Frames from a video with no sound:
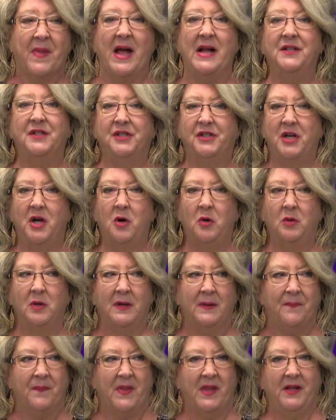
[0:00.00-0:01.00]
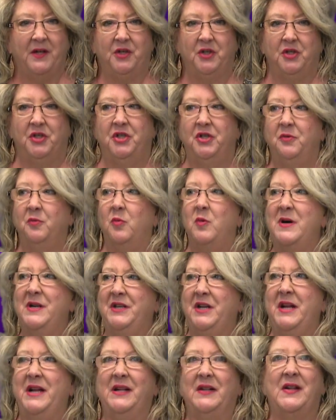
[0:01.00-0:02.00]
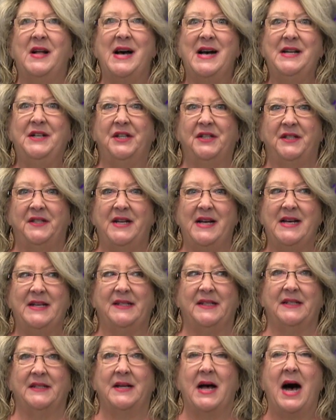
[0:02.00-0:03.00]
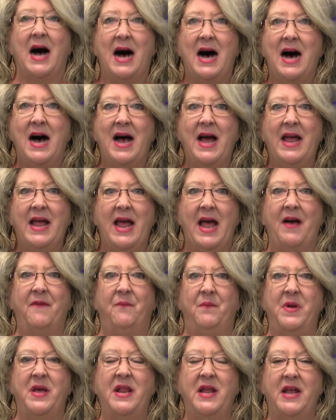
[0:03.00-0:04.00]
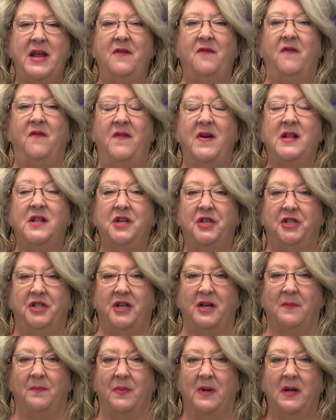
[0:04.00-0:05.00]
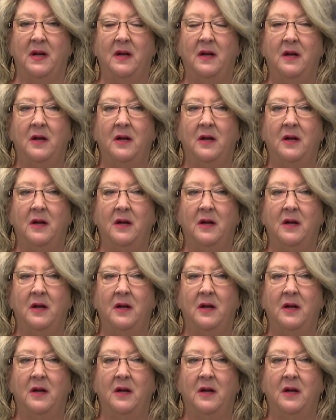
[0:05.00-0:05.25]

And so what Elijah says is, I have been in fellowship